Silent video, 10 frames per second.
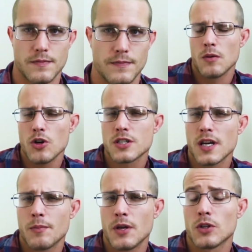The Morris
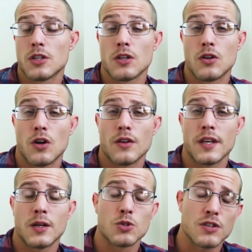company wanted a car
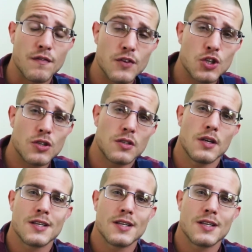that was efficient,